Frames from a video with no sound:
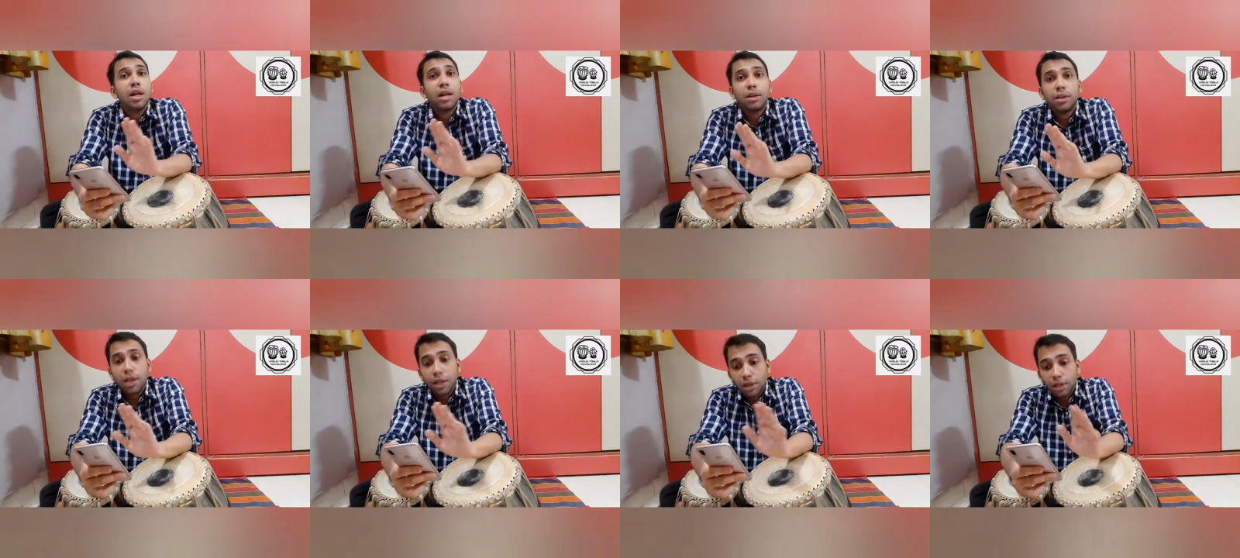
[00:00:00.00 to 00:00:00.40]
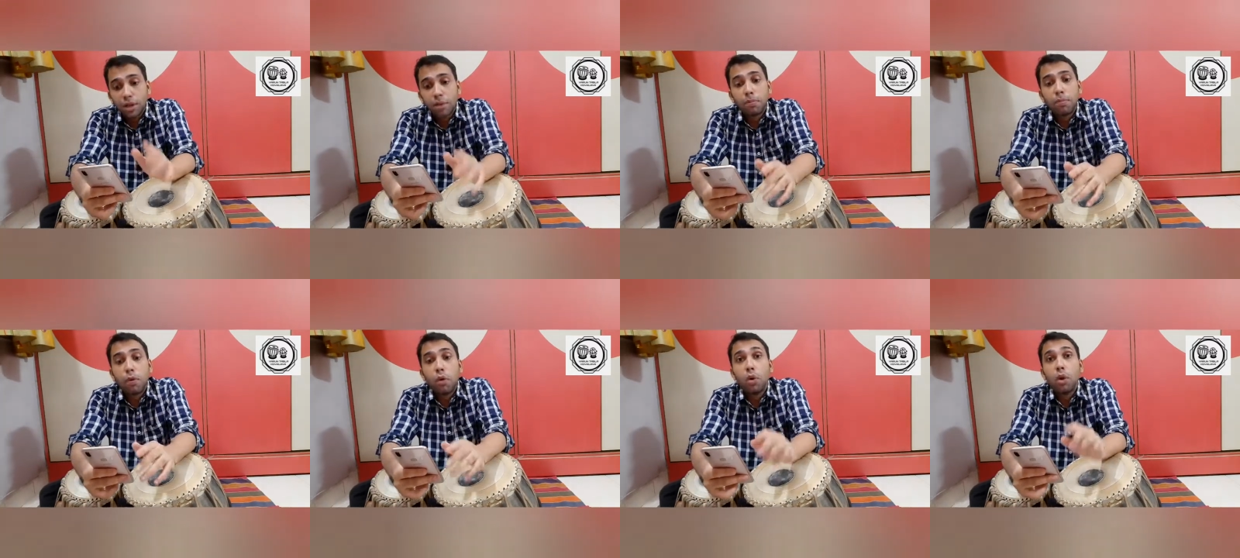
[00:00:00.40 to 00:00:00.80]
then the
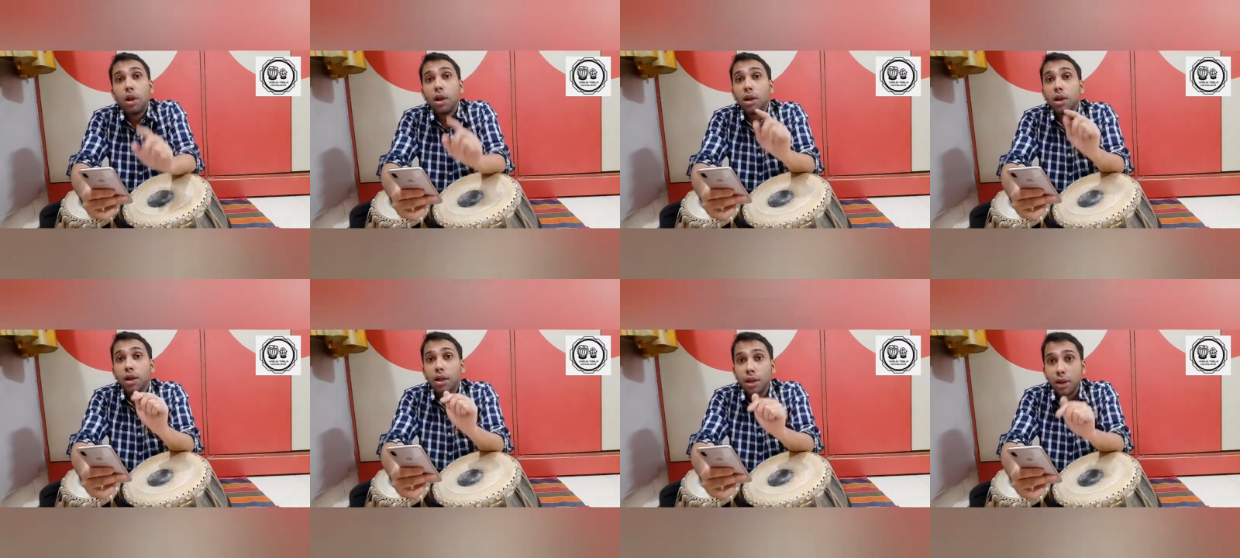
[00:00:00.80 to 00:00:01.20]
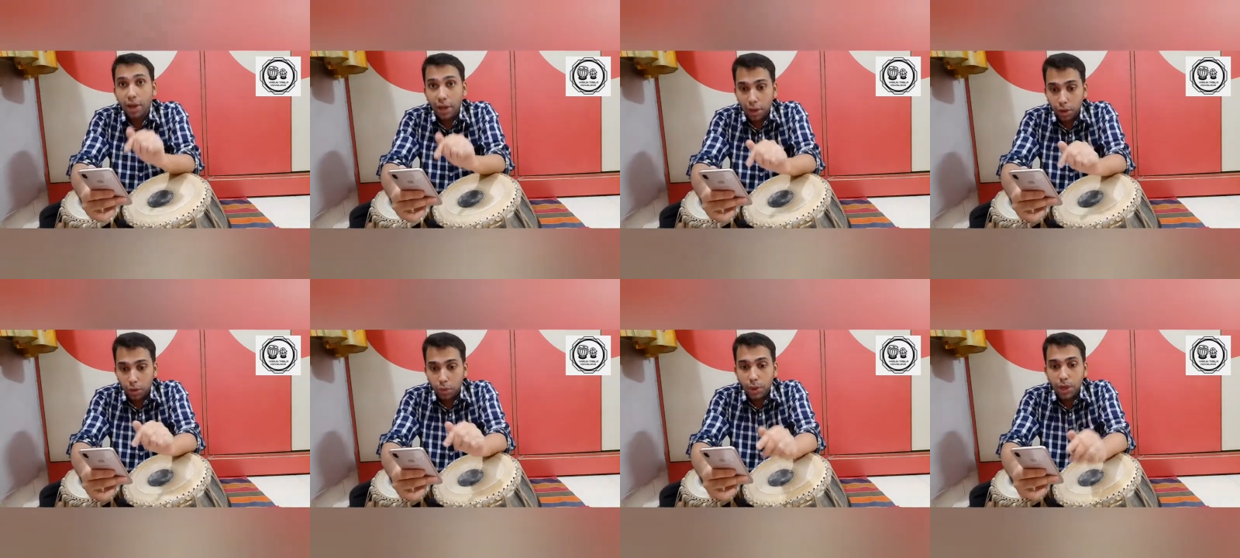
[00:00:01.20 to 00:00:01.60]
bowl
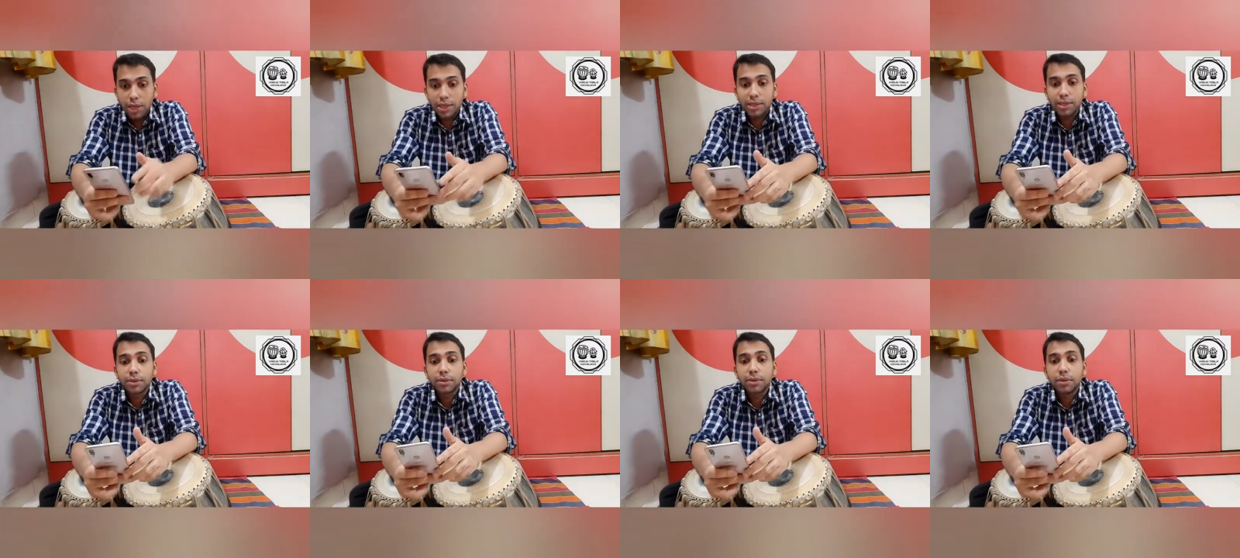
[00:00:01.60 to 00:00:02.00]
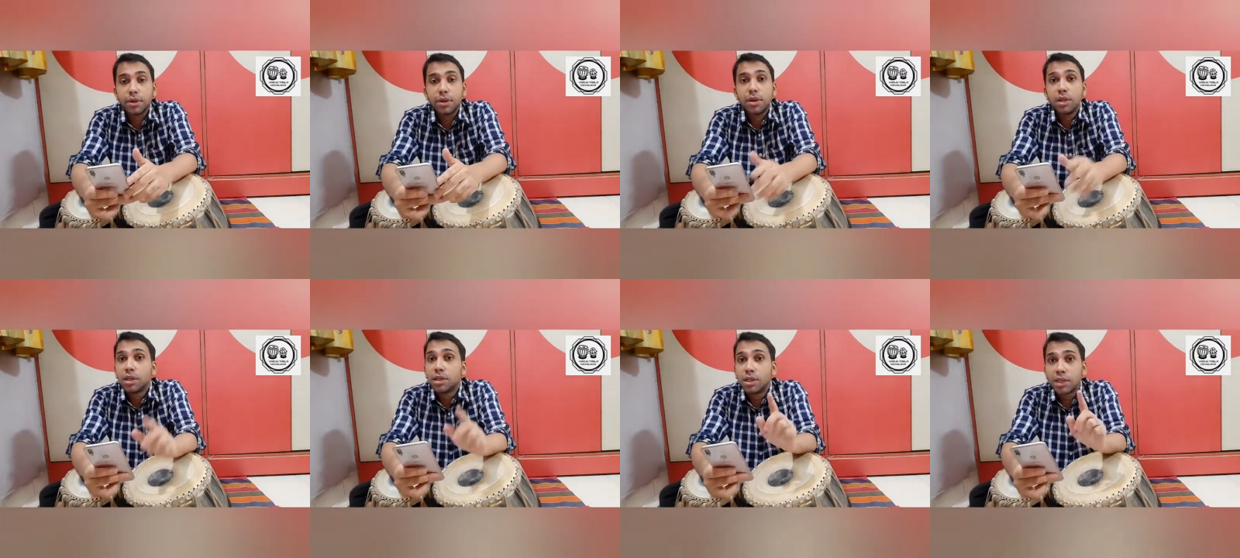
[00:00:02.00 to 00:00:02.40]
likewise.
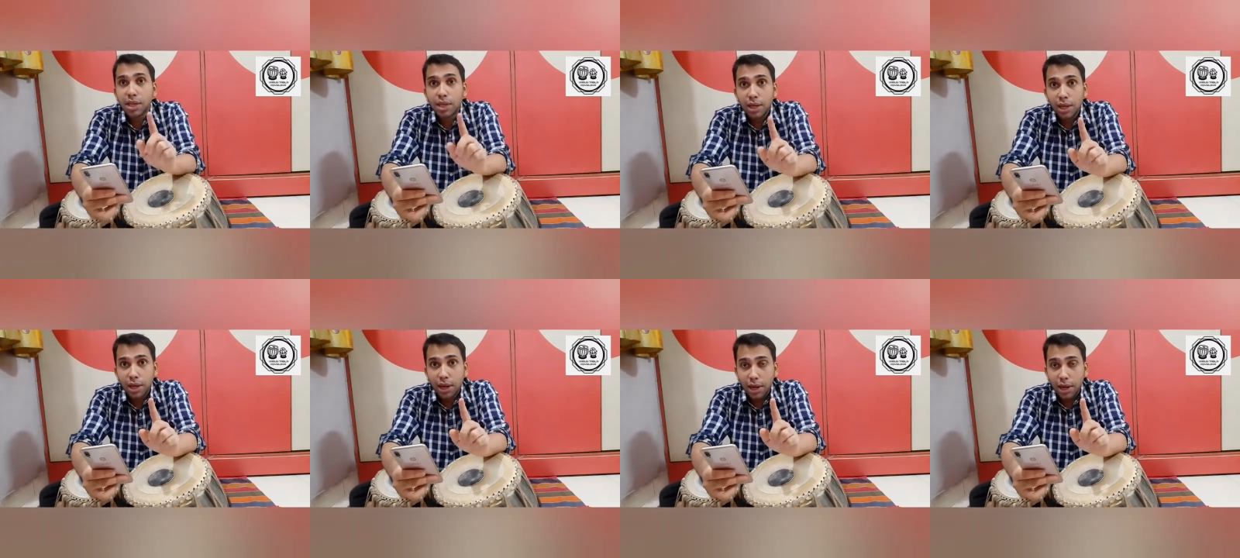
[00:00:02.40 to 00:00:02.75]
Single